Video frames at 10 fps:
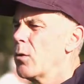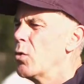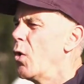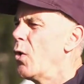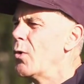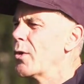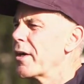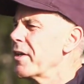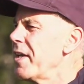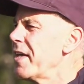Oh,
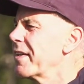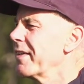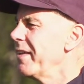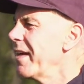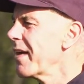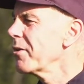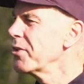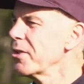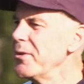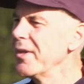got a nick. Yeah, that'll
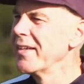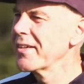do.